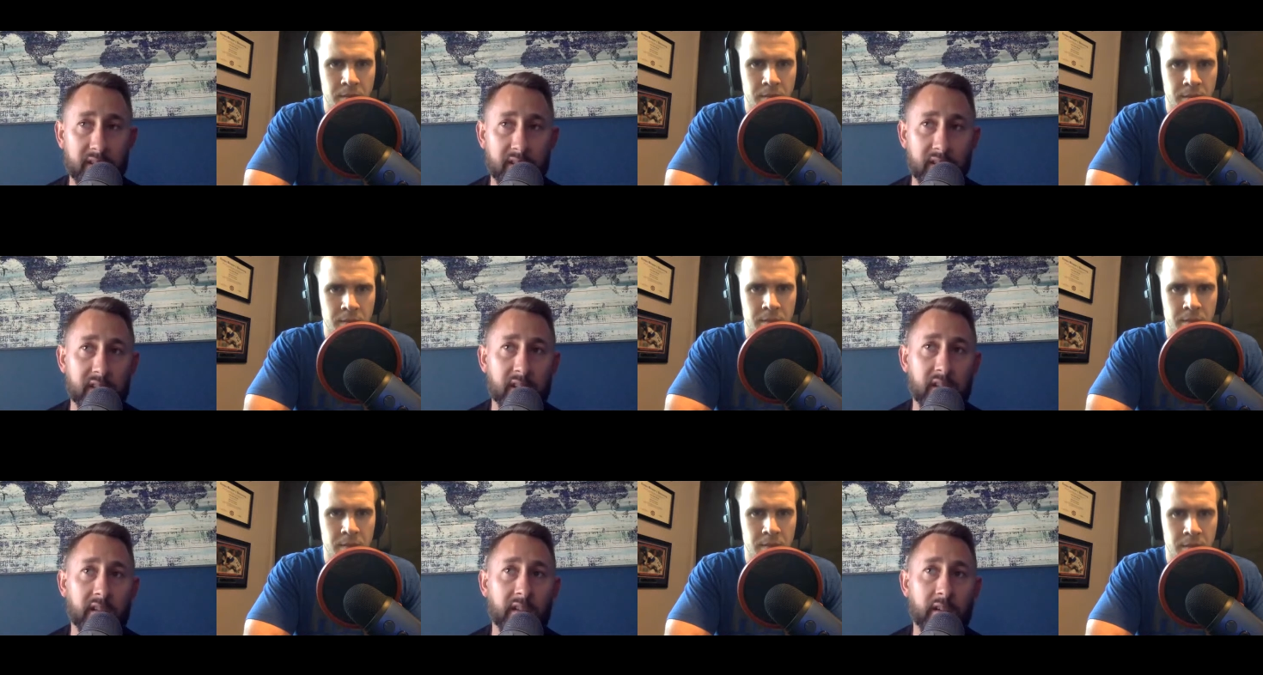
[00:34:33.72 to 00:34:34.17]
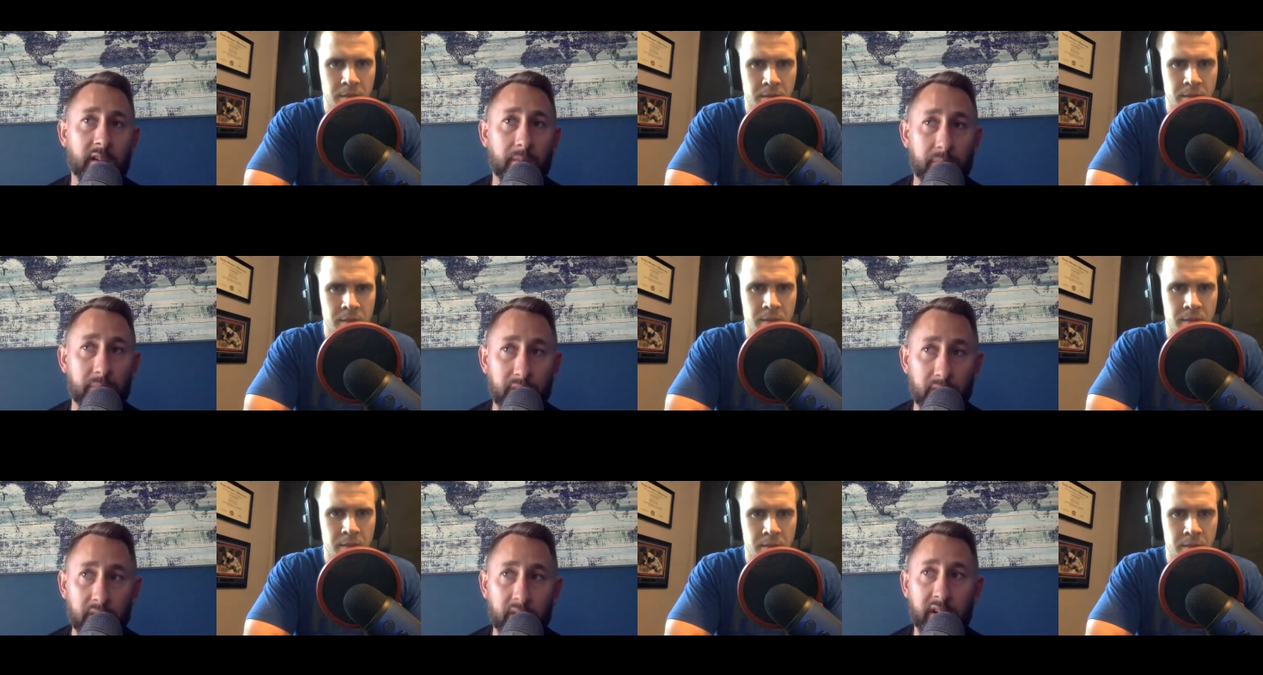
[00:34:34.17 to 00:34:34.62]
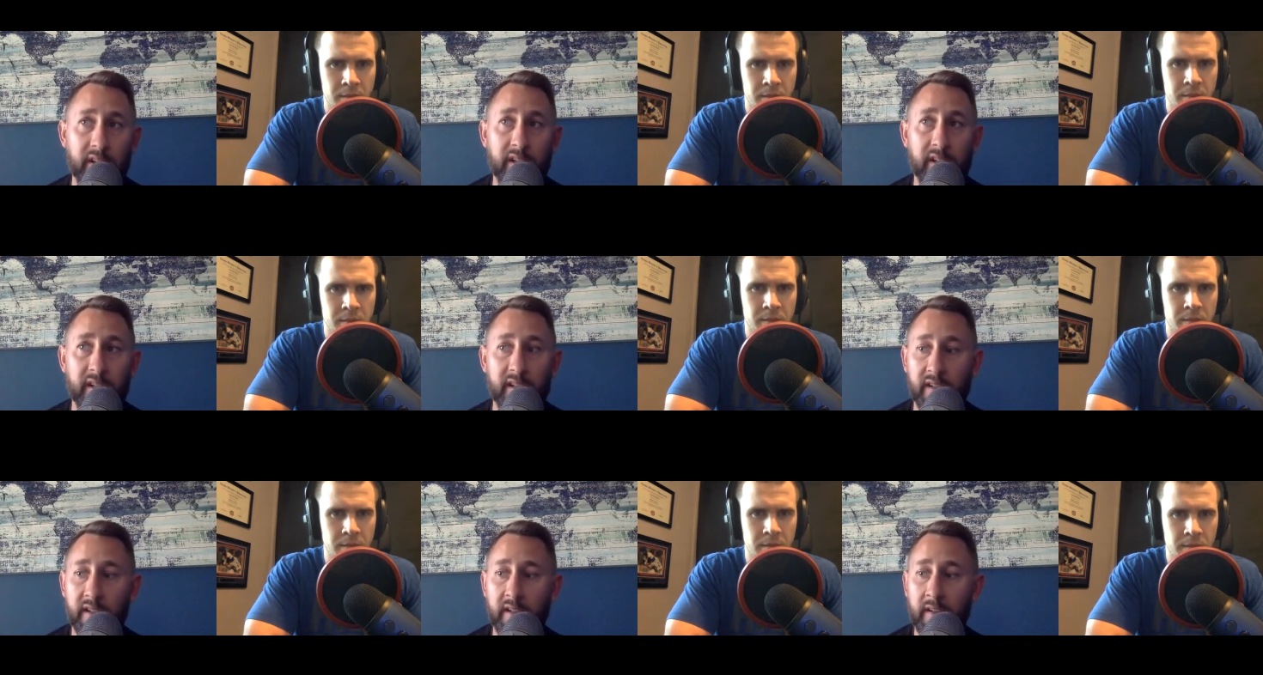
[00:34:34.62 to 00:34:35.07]
Speaker 1: and the community and
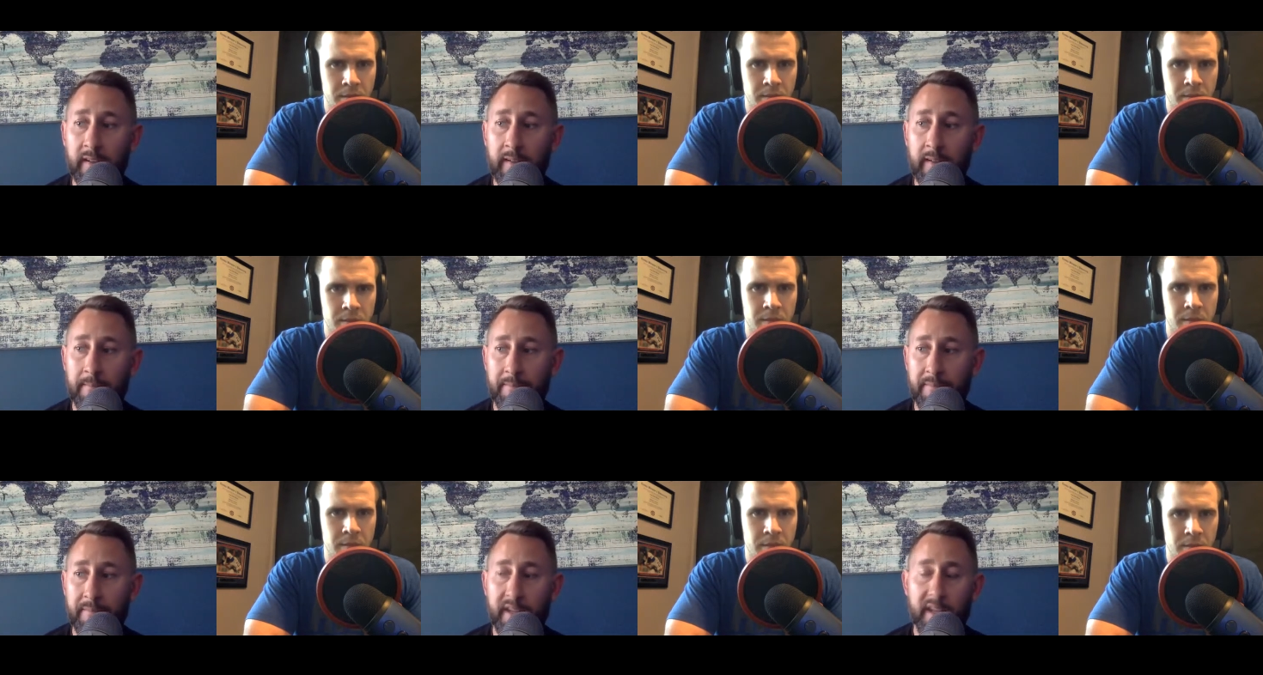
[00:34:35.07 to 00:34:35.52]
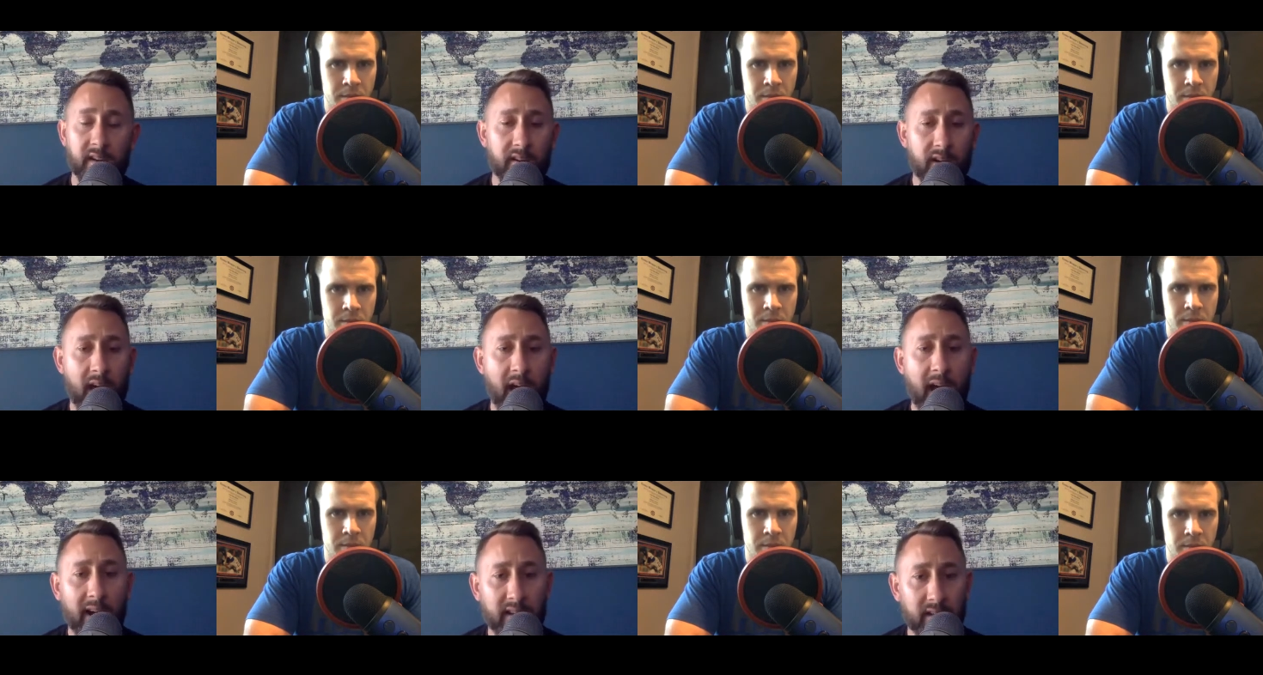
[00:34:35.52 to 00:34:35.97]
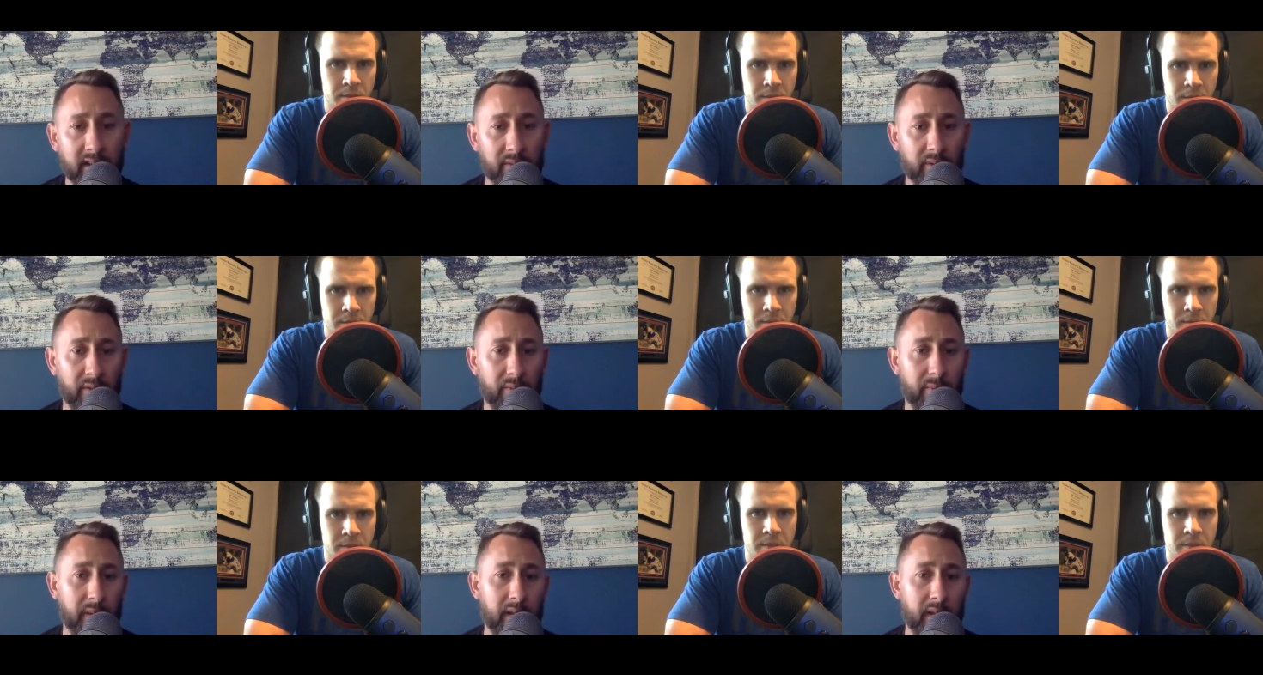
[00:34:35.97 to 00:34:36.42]
interacting with
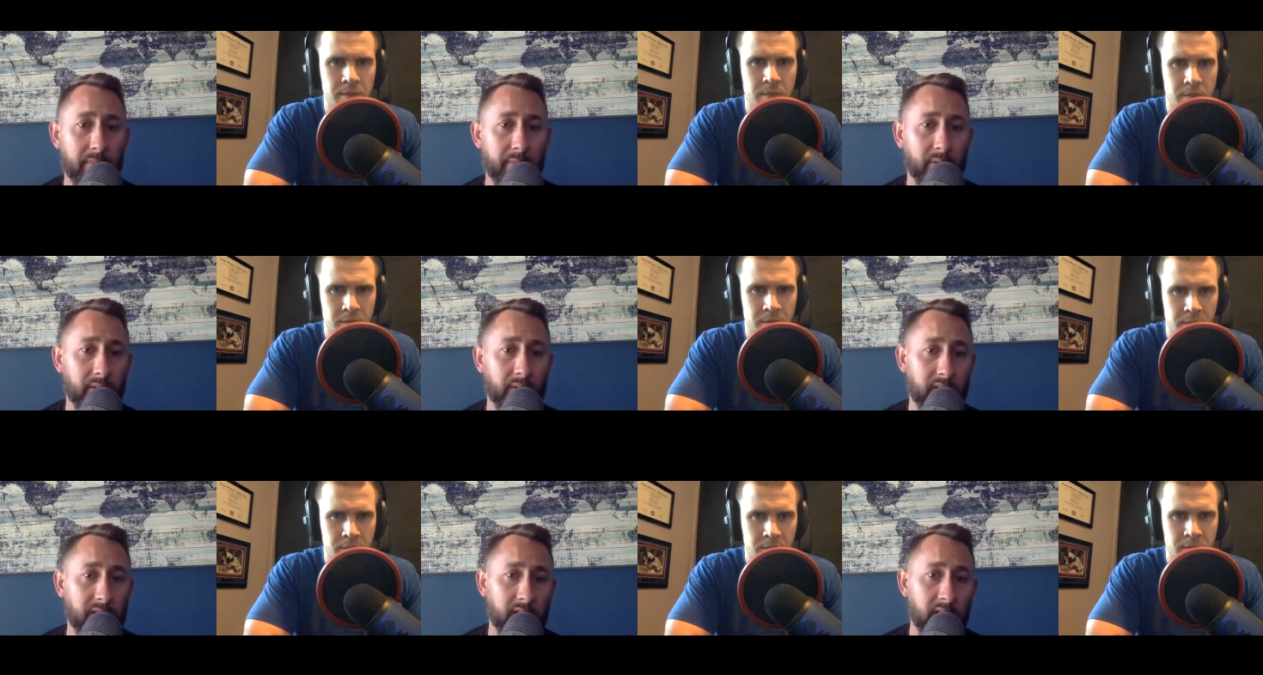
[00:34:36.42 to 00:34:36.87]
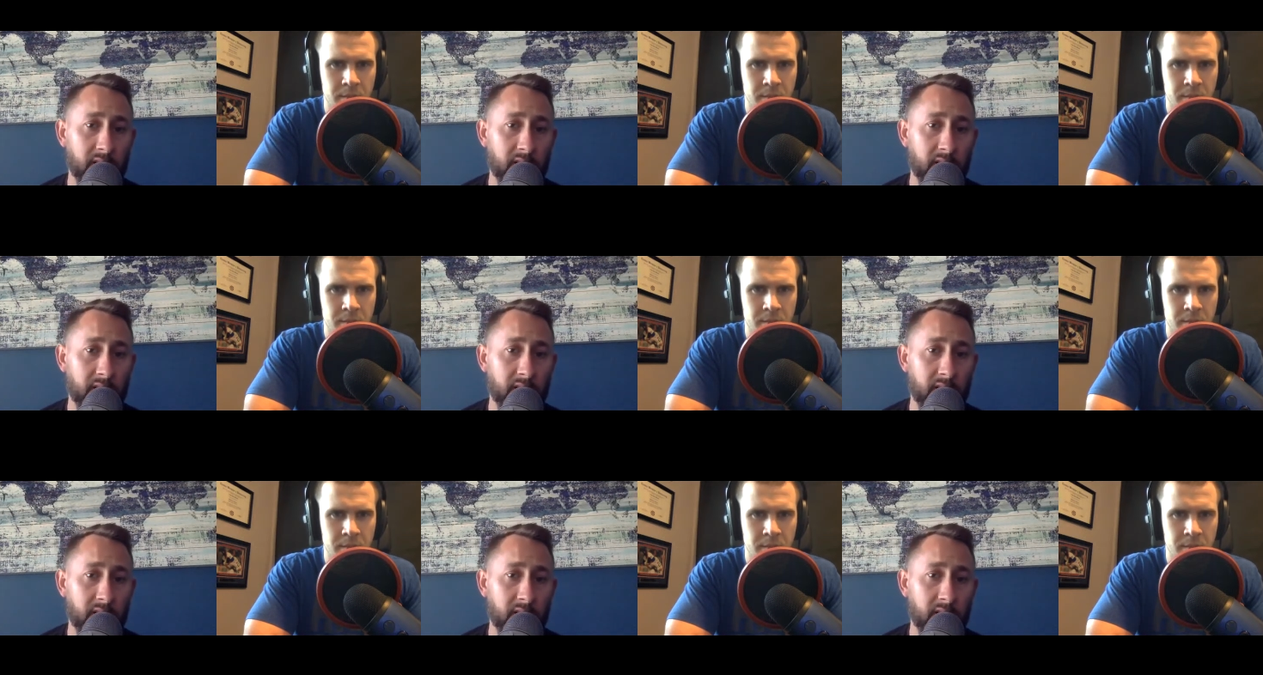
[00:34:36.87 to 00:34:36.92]
people and